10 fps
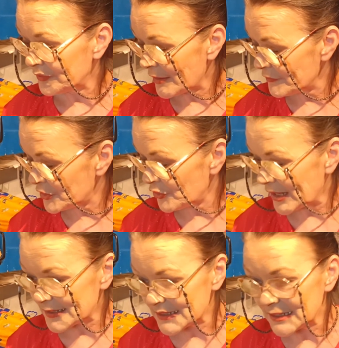them for the
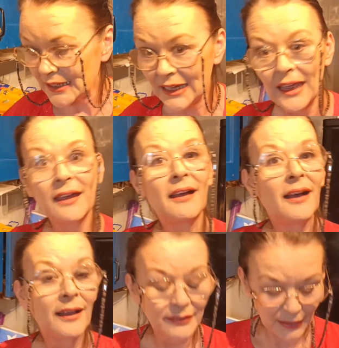rest of the year,
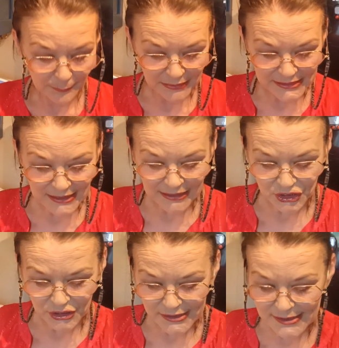and they'll be
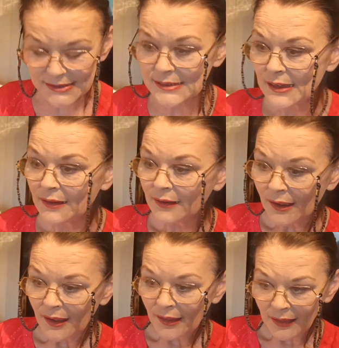delicious.
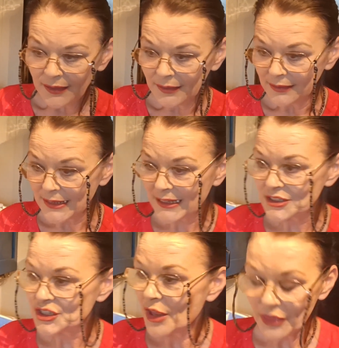
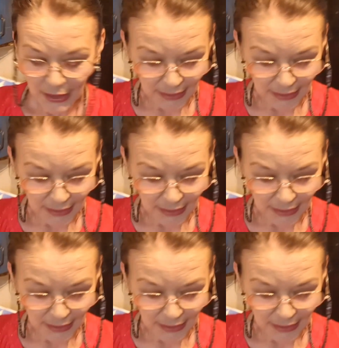Next on the